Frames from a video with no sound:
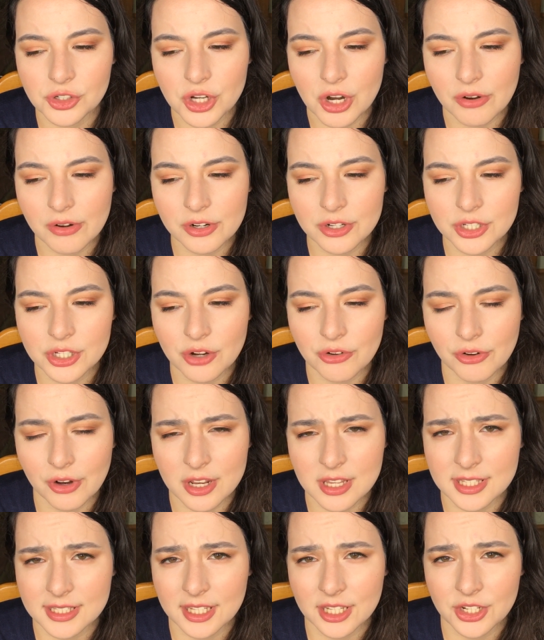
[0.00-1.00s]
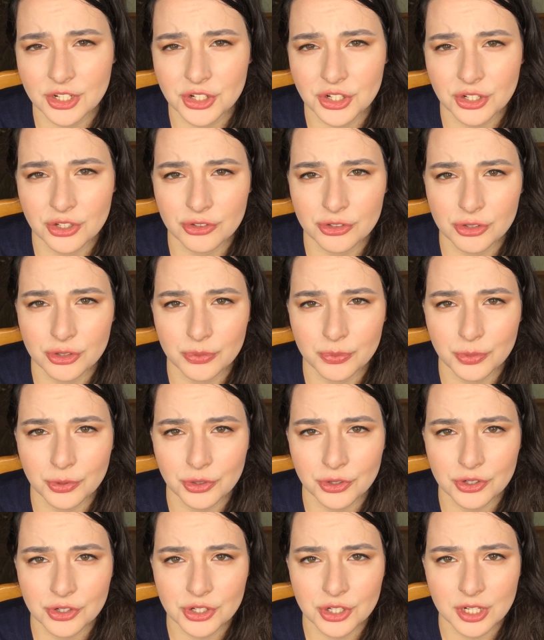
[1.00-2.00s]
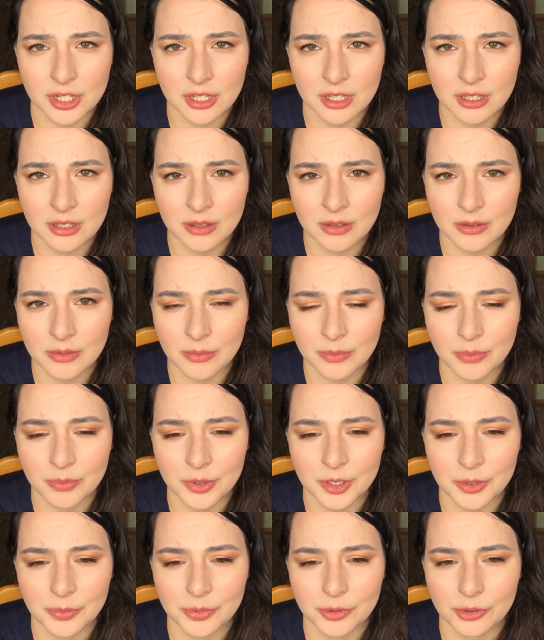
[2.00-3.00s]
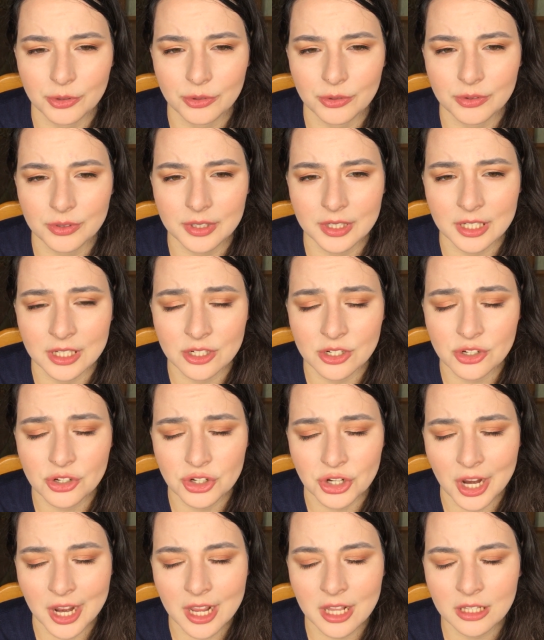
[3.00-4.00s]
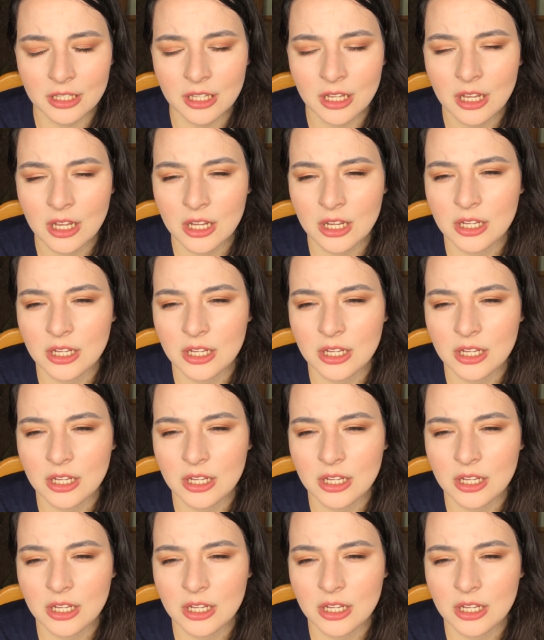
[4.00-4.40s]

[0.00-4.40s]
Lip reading: charity organization supporting people in jail,